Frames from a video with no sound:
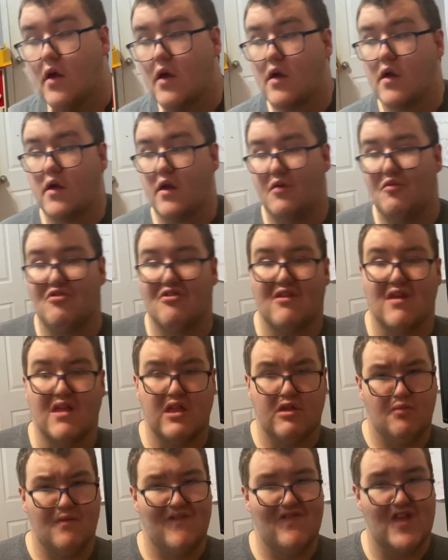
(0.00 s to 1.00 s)
He was led
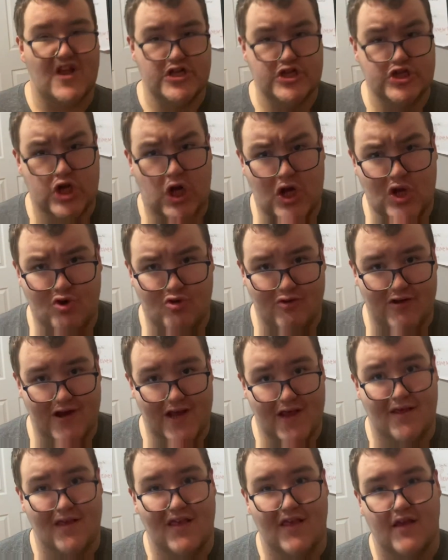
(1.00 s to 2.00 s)
to believe that John
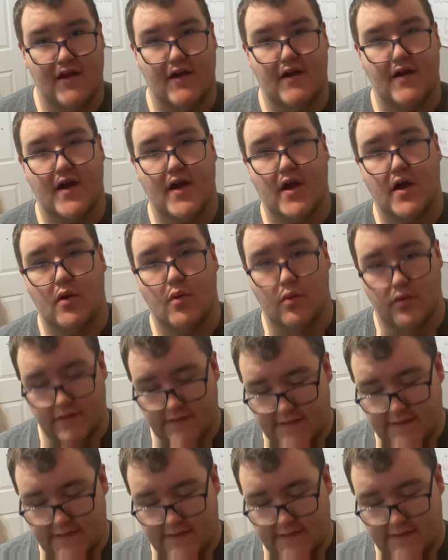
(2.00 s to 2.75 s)
Kreese was